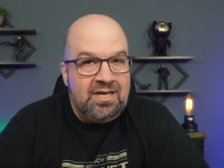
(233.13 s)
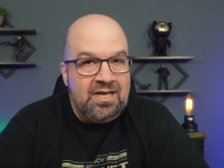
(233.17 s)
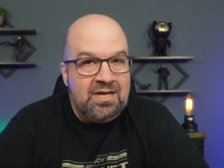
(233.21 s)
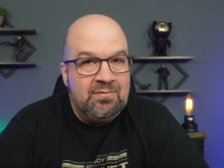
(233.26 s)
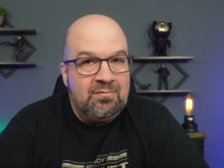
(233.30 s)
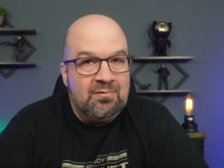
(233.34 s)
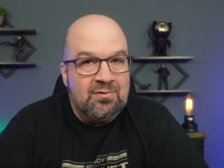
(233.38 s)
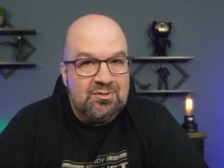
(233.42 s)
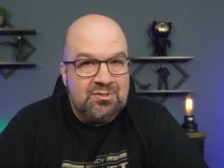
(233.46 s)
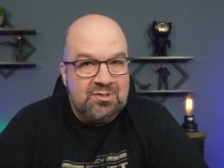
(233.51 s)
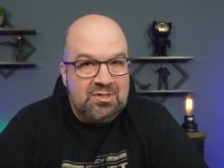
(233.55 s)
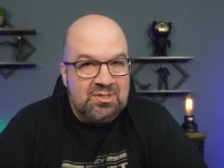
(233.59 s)

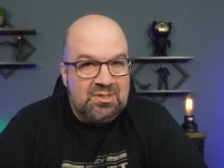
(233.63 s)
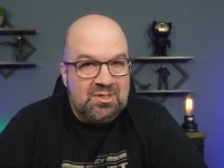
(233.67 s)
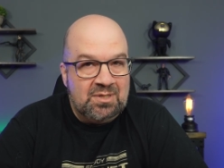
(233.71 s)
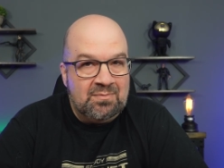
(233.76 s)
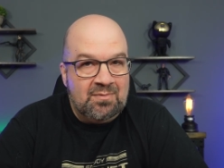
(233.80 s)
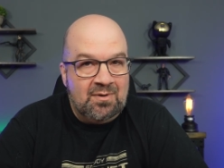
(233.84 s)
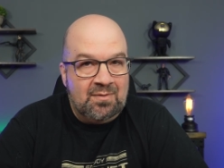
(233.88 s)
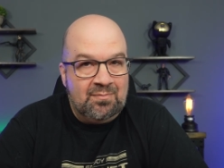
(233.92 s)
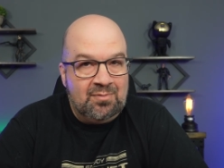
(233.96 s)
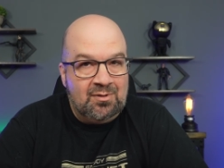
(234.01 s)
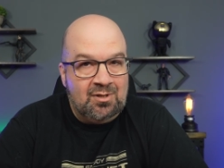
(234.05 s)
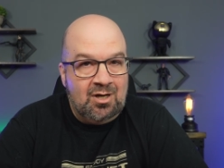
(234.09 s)

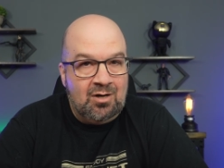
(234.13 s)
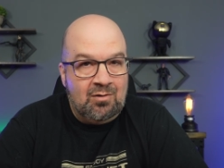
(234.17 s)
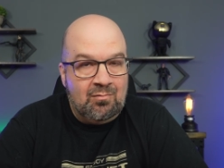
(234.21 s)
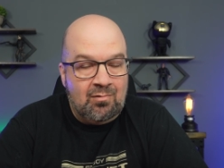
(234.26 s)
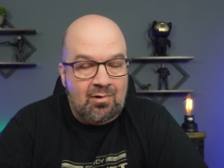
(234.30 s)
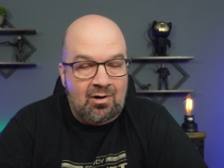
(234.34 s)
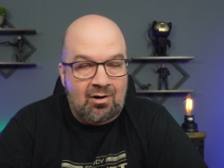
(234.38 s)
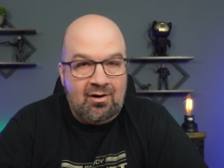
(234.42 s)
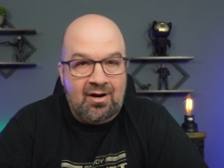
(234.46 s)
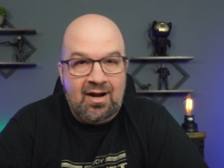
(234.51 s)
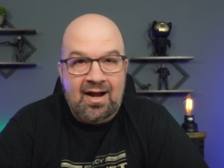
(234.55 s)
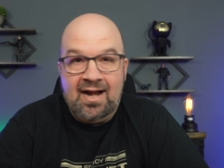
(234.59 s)
ecosystem of
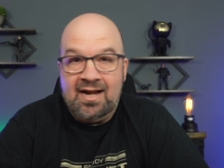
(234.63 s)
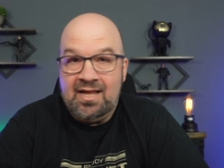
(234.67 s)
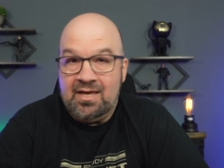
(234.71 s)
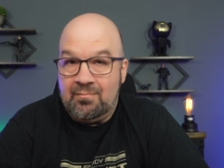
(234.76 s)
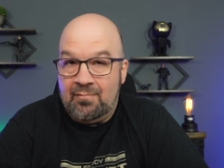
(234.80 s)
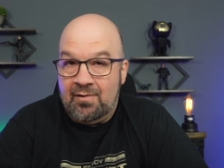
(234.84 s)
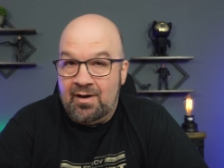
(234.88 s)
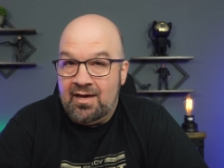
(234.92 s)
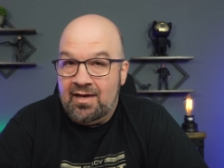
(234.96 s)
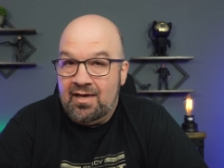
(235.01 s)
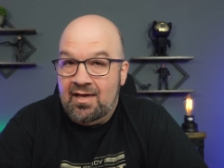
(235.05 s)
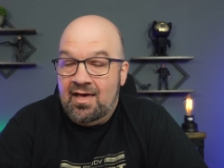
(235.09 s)
bloatware
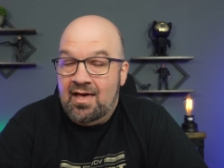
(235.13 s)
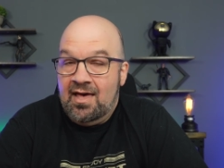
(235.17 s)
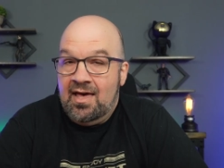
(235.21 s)
anyway.